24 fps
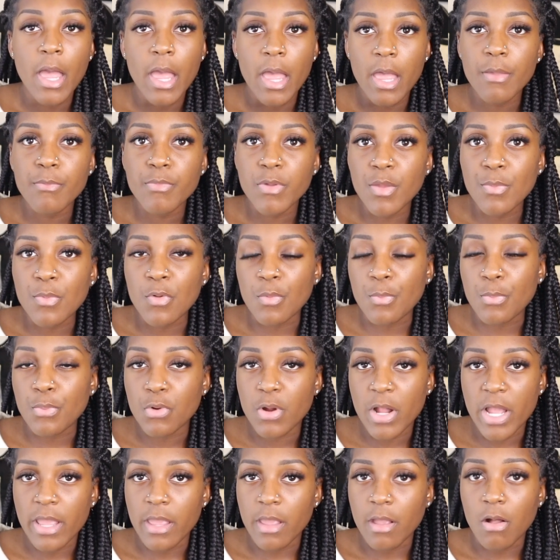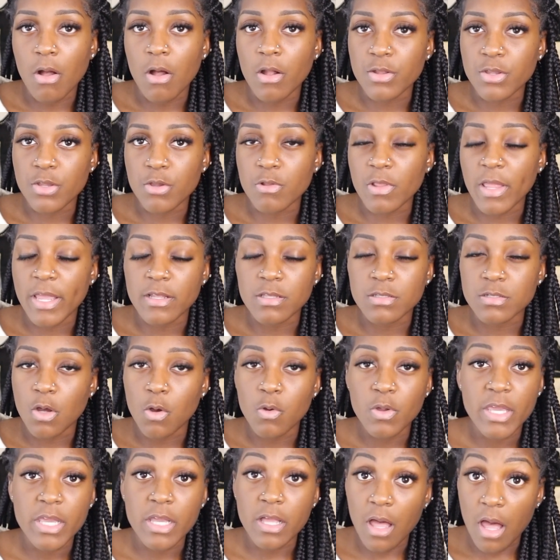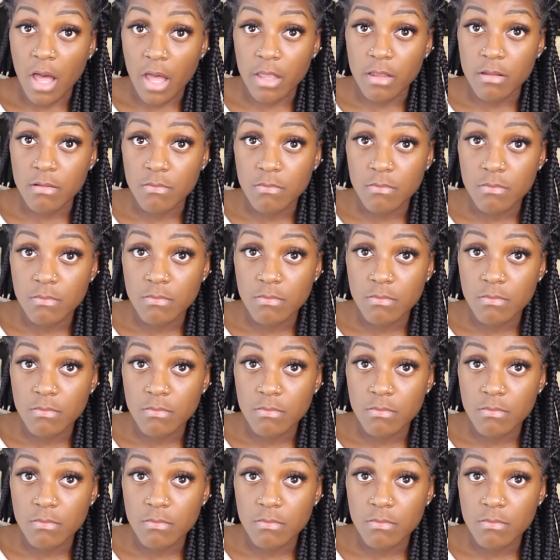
and people preying on you. Like, don't get got.